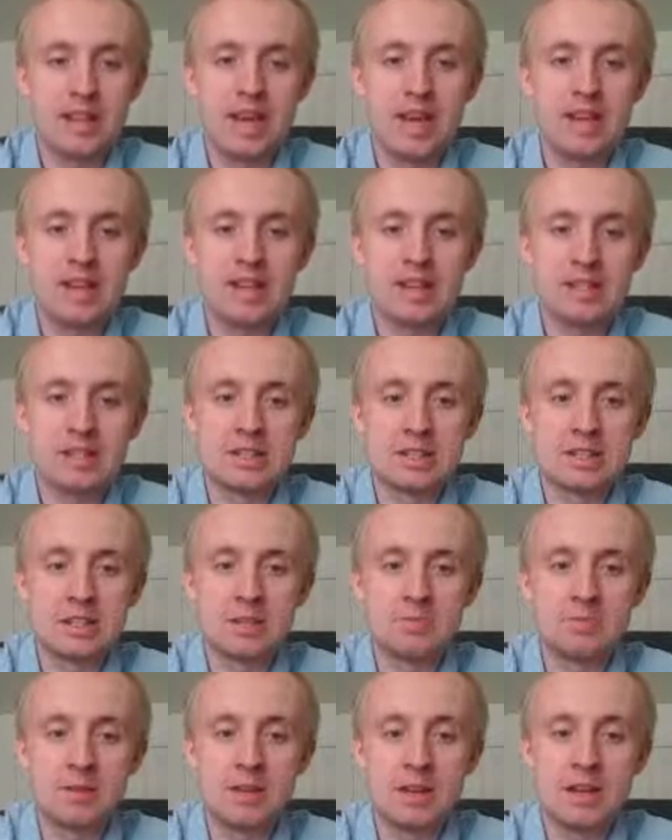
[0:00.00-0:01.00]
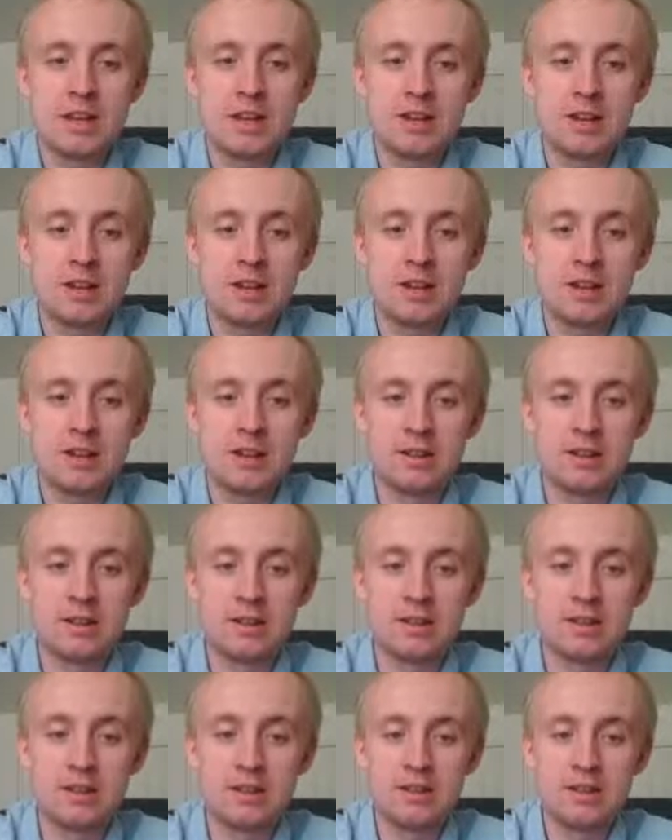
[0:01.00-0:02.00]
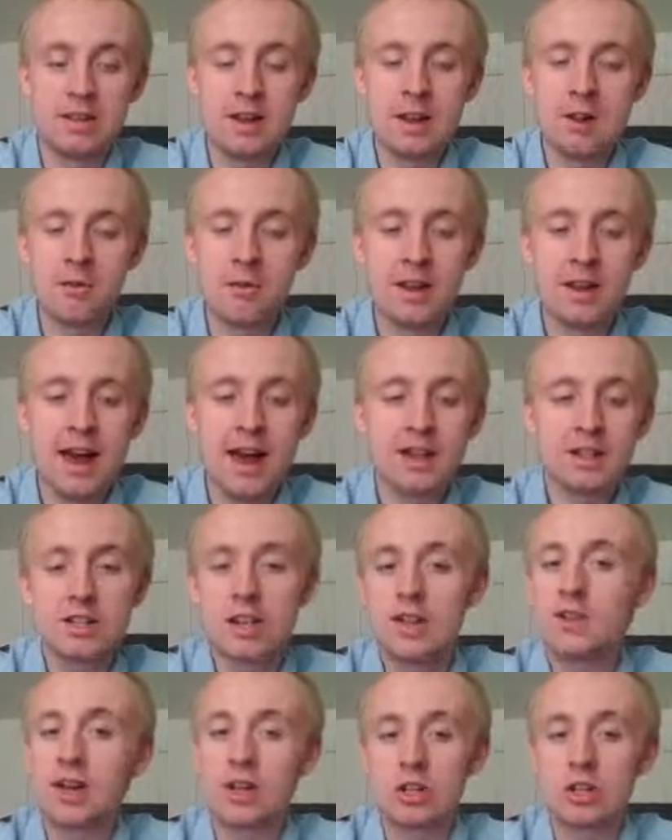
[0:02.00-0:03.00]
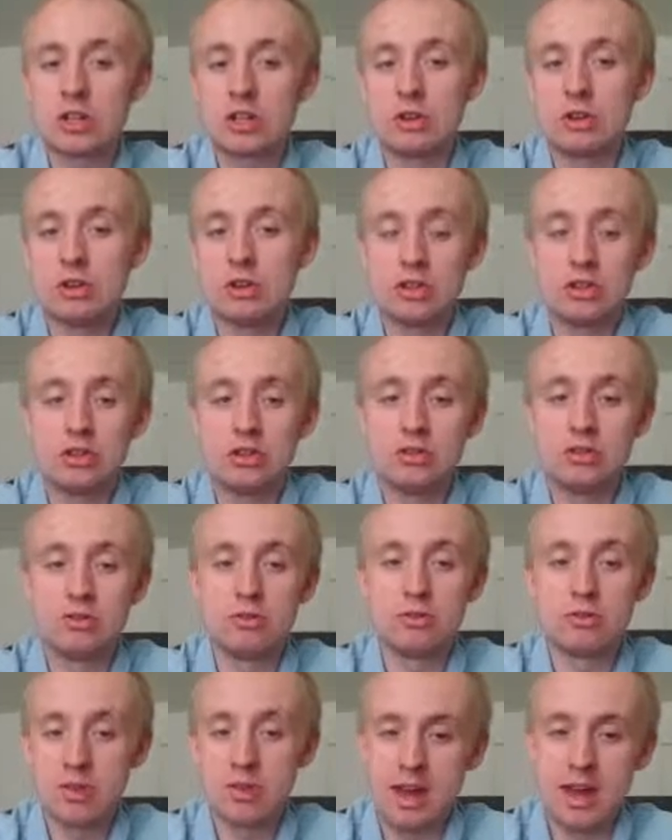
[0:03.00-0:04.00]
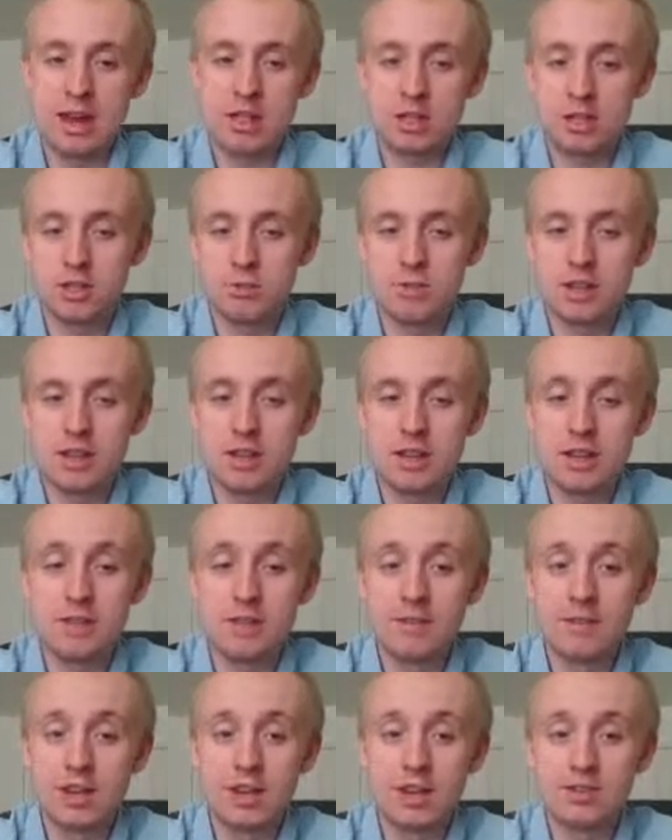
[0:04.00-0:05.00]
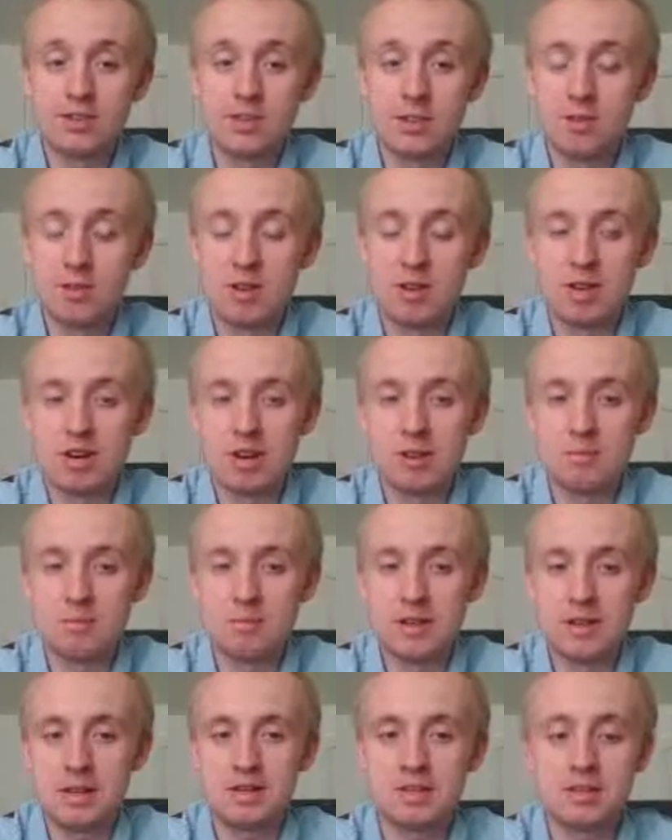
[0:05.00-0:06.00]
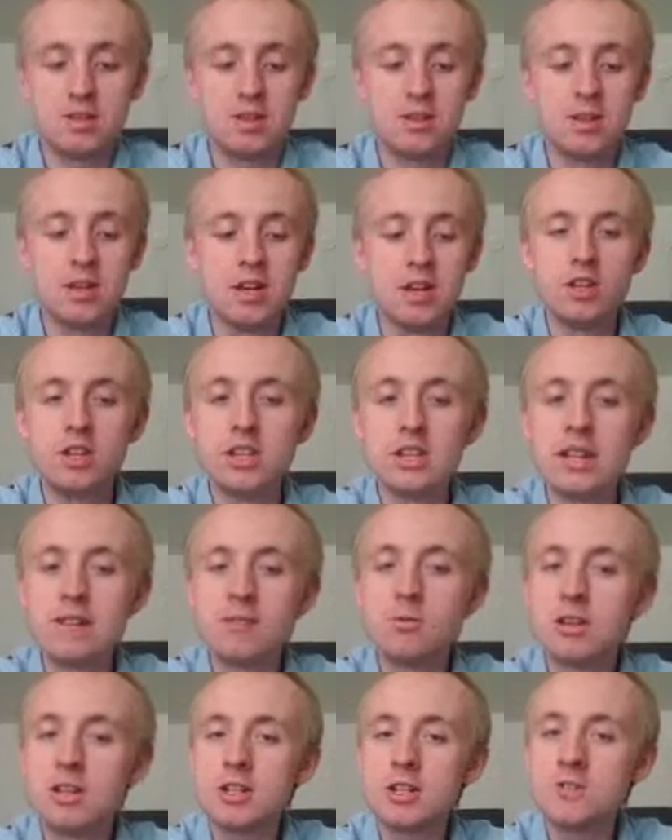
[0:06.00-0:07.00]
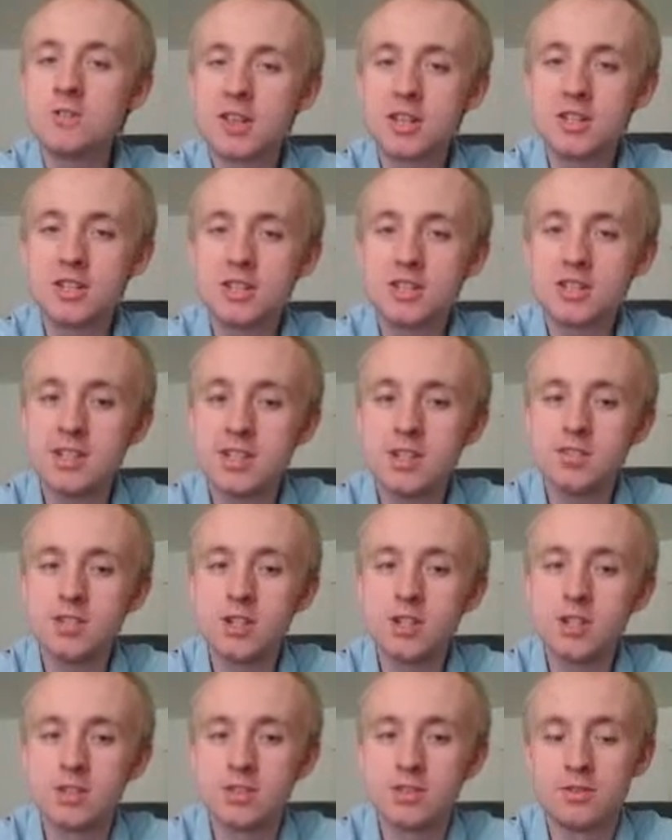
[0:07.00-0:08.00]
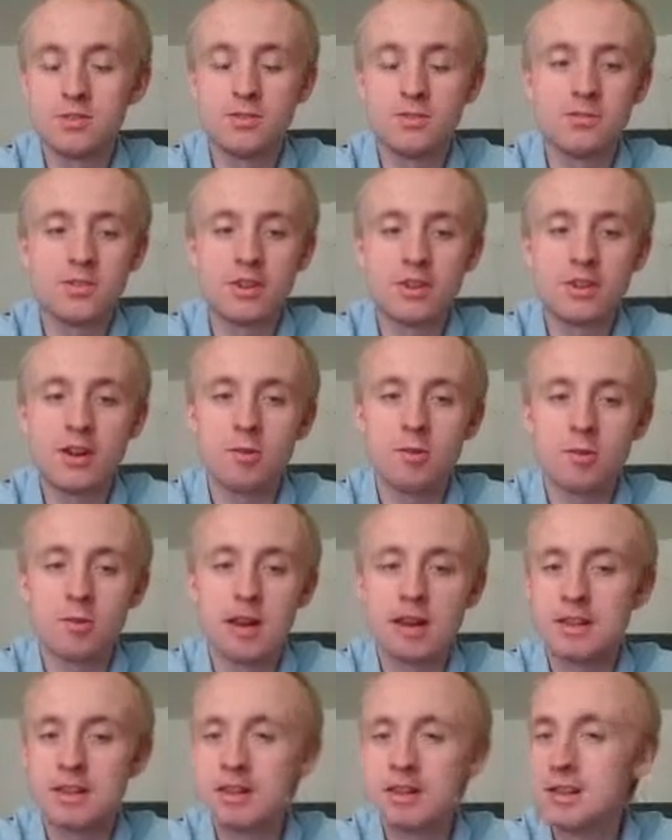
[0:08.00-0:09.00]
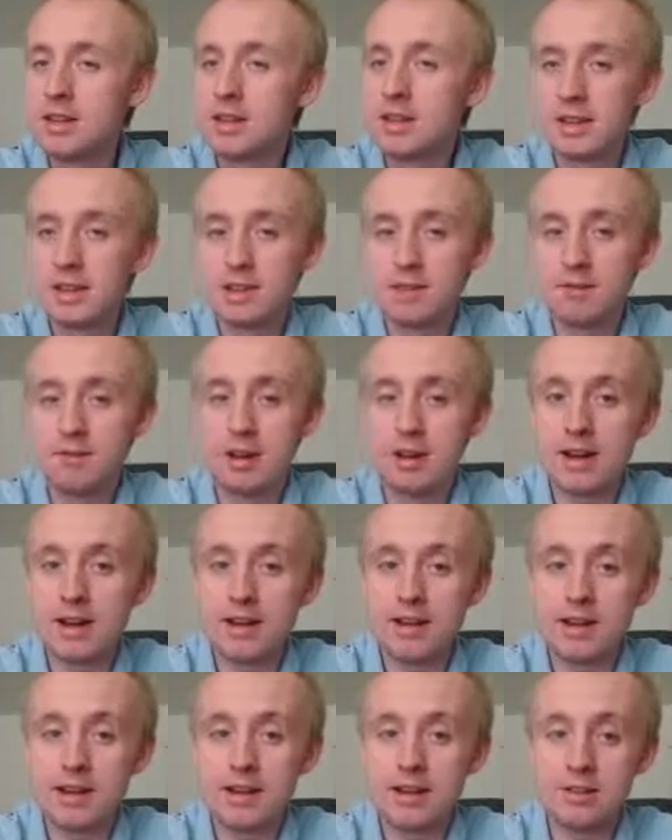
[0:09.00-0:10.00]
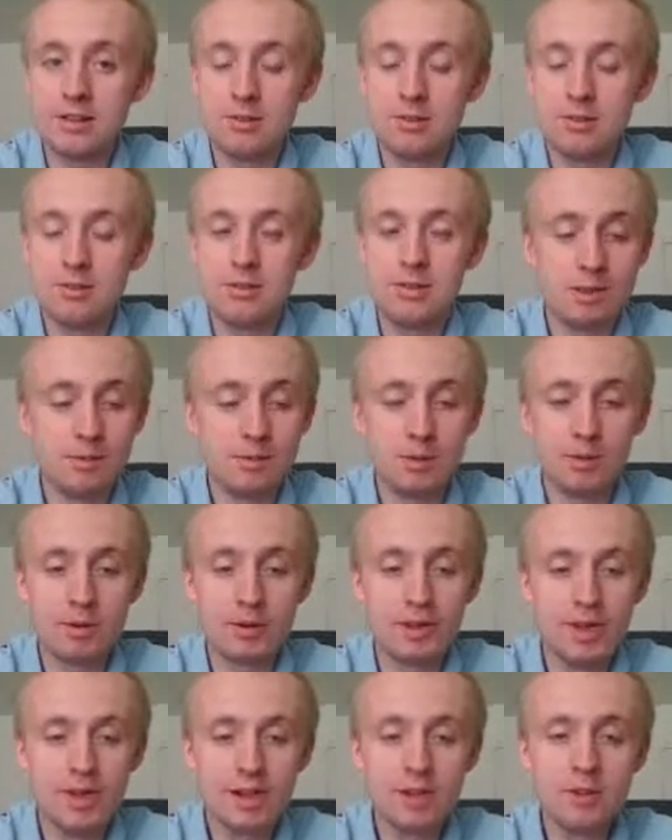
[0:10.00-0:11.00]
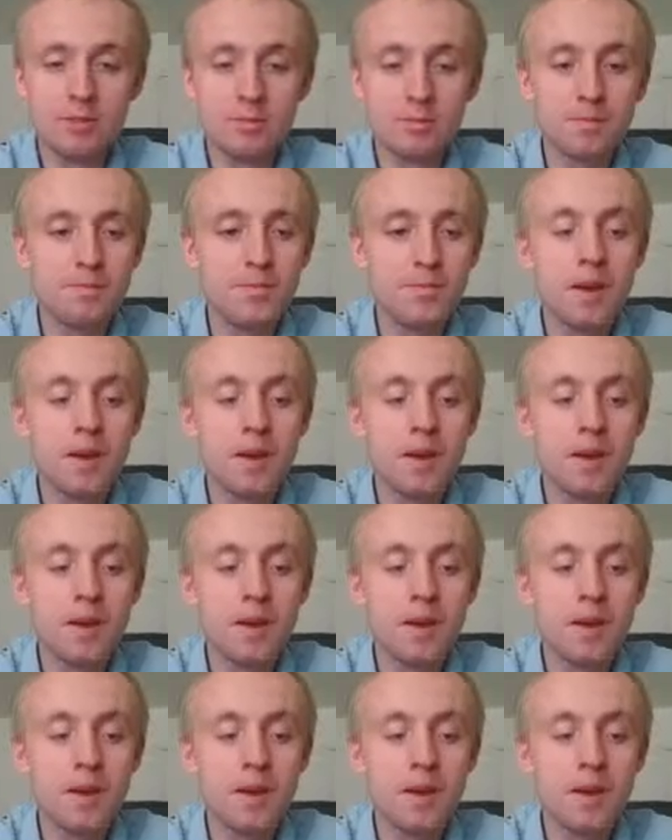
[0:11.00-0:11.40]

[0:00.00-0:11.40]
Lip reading: And as I explained on there, well, actually, I'm not going to go into explaining the videos or whatnot because, you'll just have to watch the videos yourself to figure out why I do them the way that I do.